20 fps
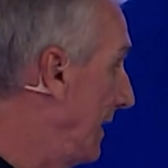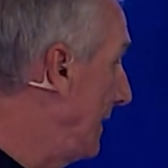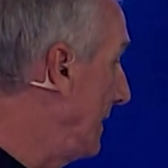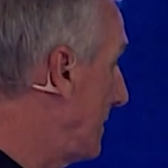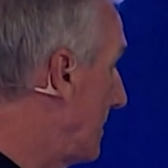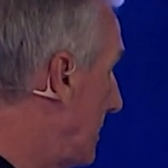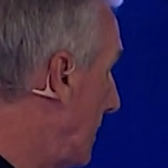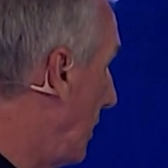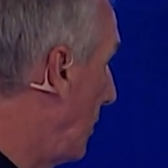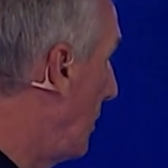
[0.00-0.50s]
And
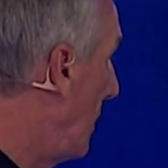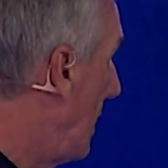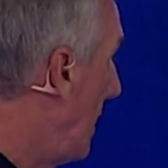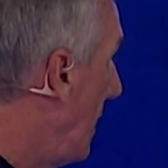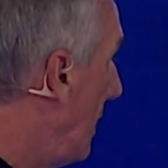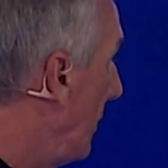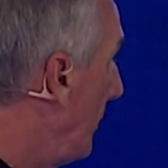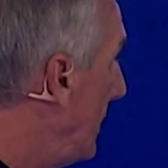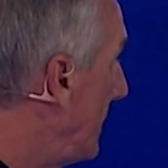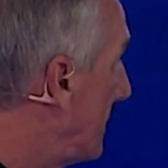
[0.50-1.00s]
so
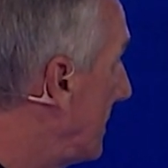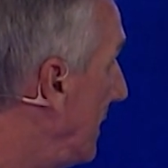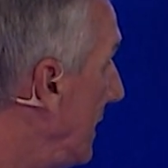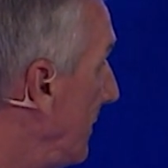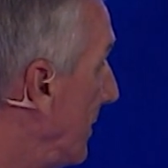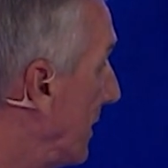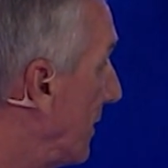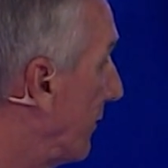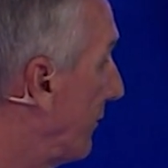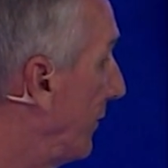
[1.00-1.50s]
we see,
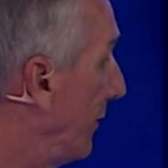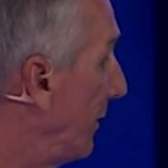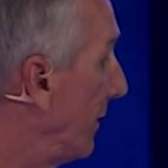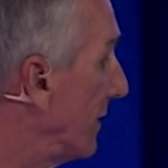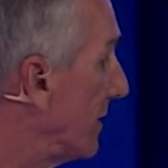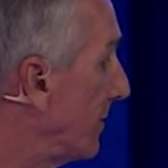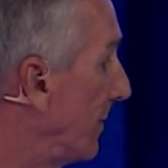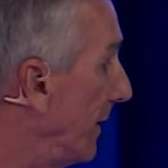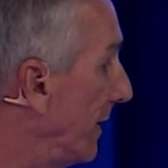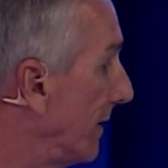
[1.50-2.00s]
but the fruit of
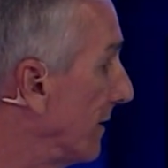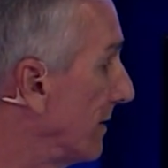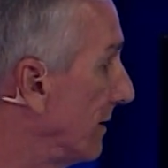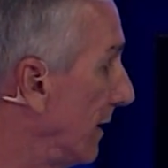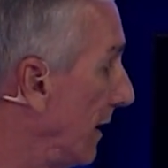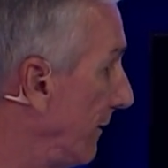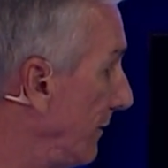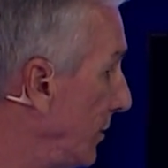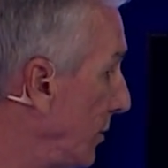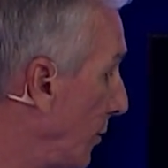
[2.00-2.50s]
the Spirit is
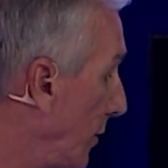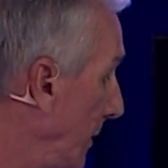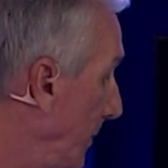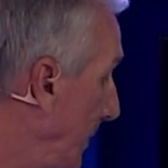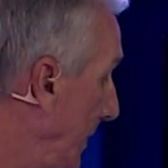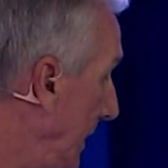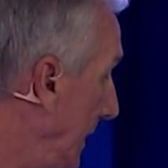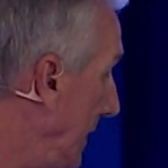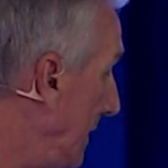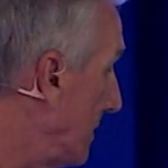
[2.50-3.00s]
love, joy,
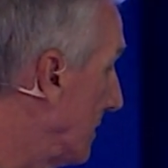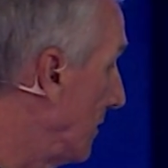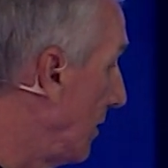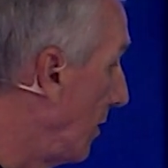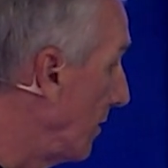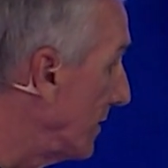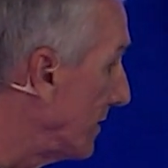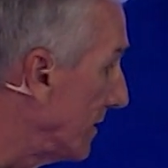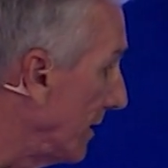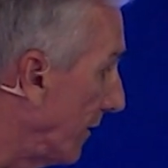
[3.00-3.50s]
peace,
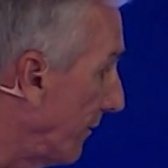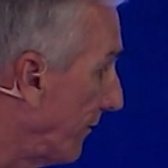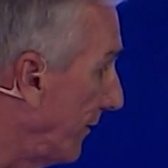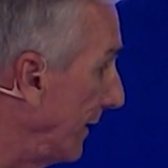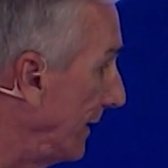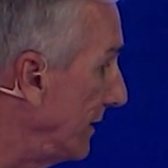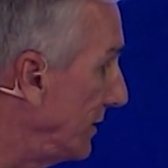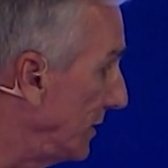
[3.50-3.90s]
long suffering,